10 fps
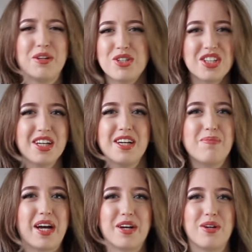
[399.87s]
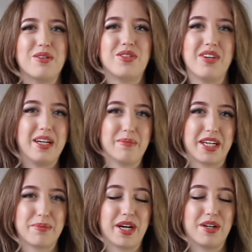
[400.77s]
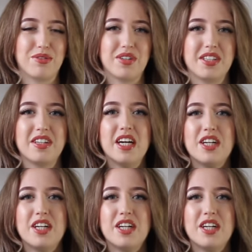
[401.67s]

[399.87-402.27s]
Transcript: usually my coat really makes my outfit.